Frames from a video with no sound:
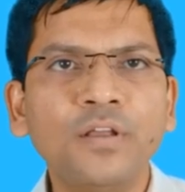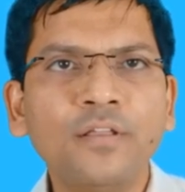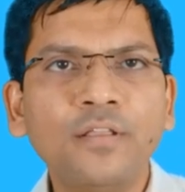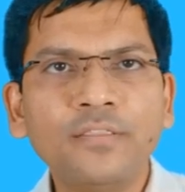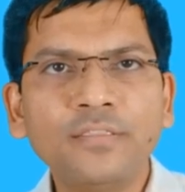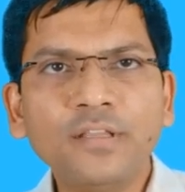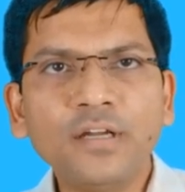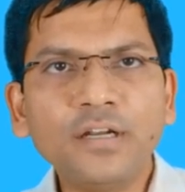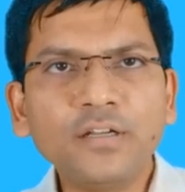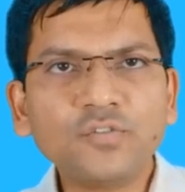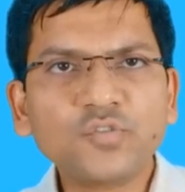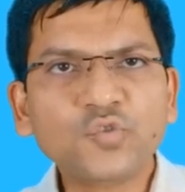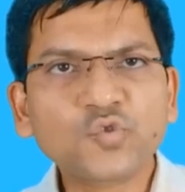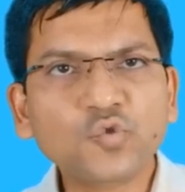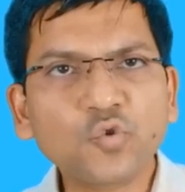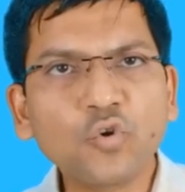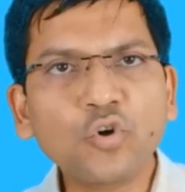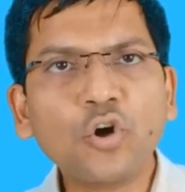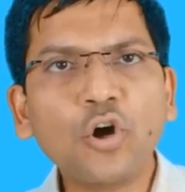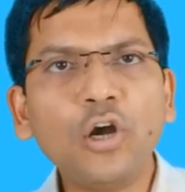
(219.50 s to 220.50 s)
The
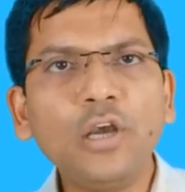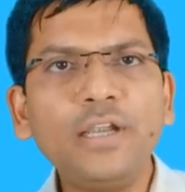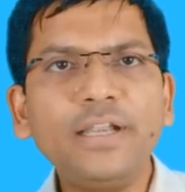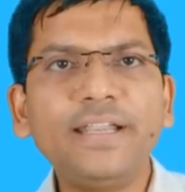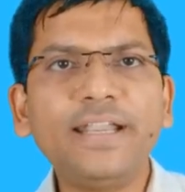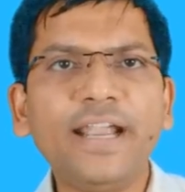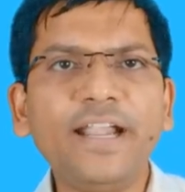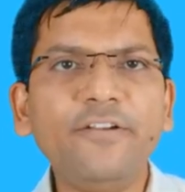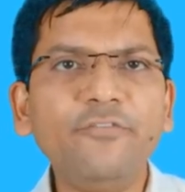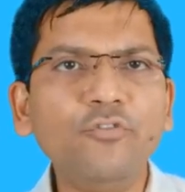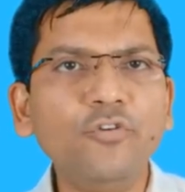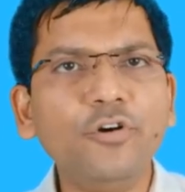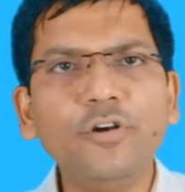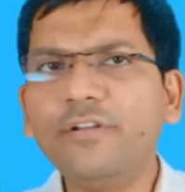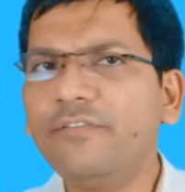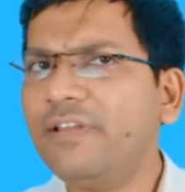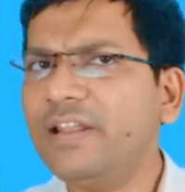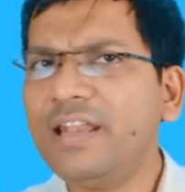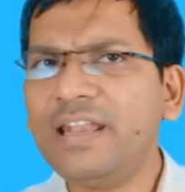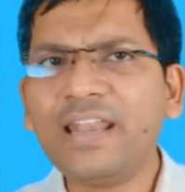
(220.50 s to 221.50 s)
so-called deadwood
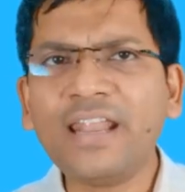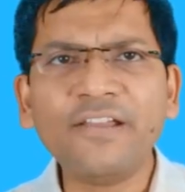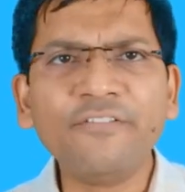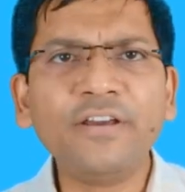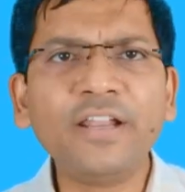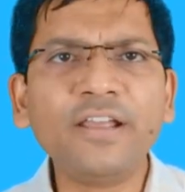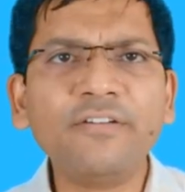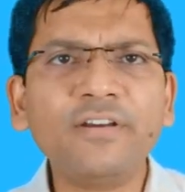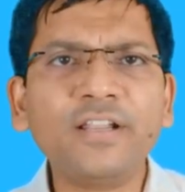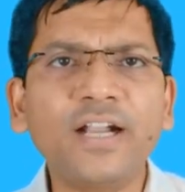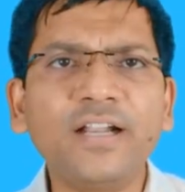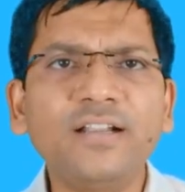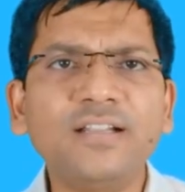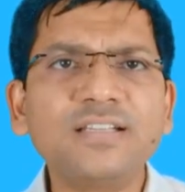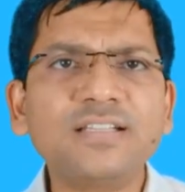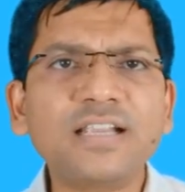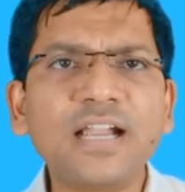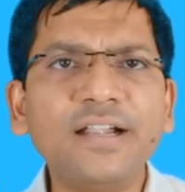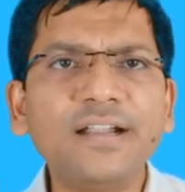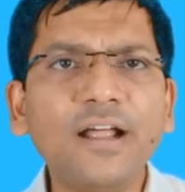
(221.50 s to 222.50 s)
will never ever
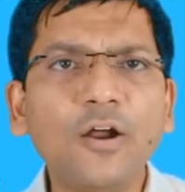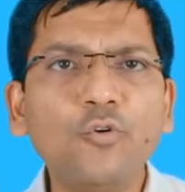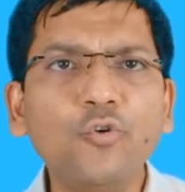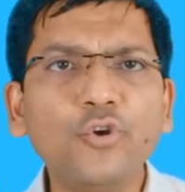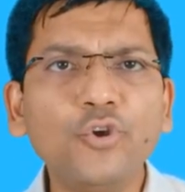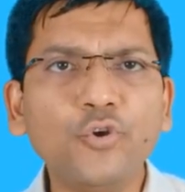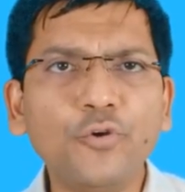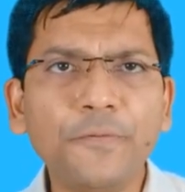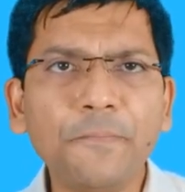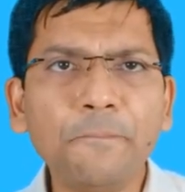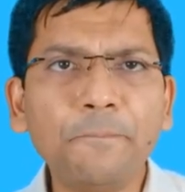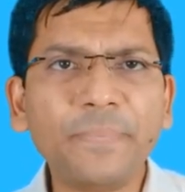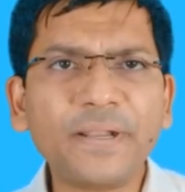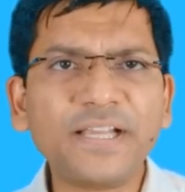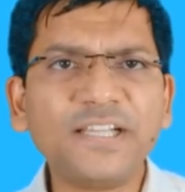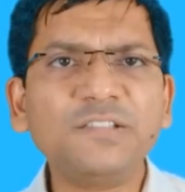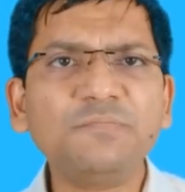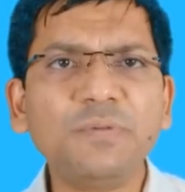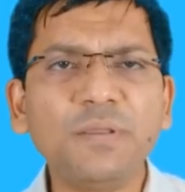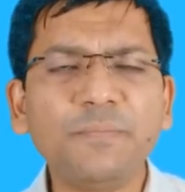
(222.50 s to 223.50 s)
understand how do you
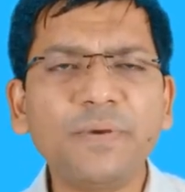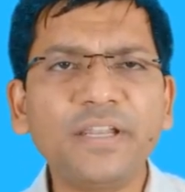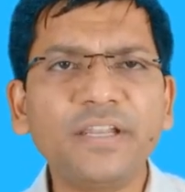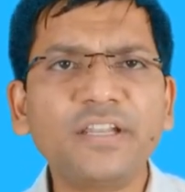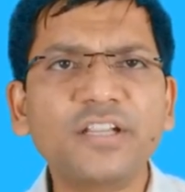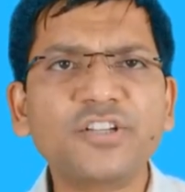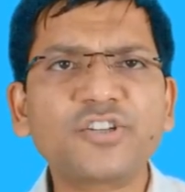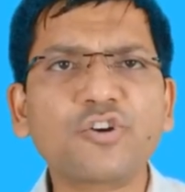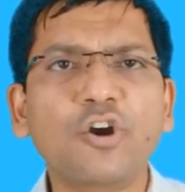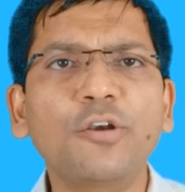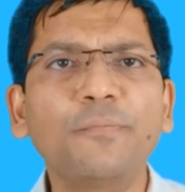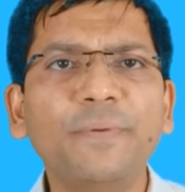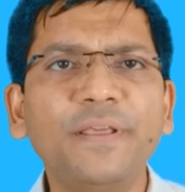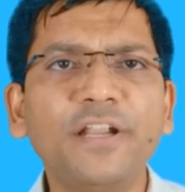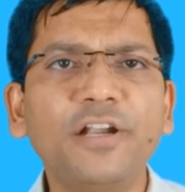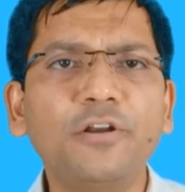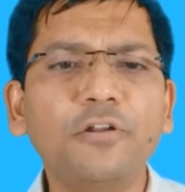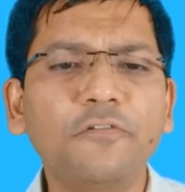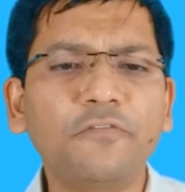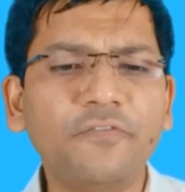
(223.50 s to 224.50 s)
impress people in a short
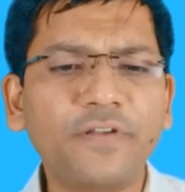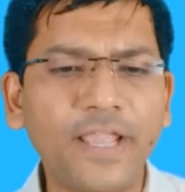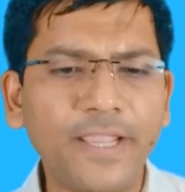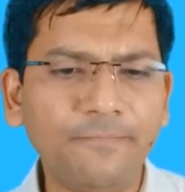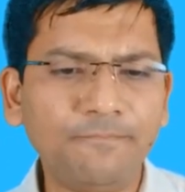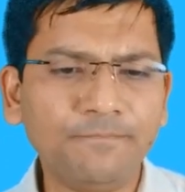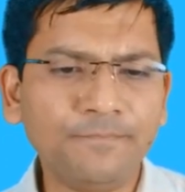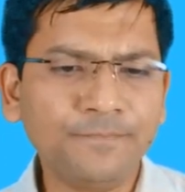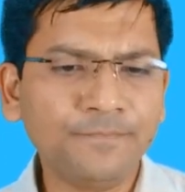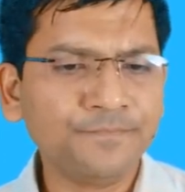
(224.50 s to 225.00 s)
period of time.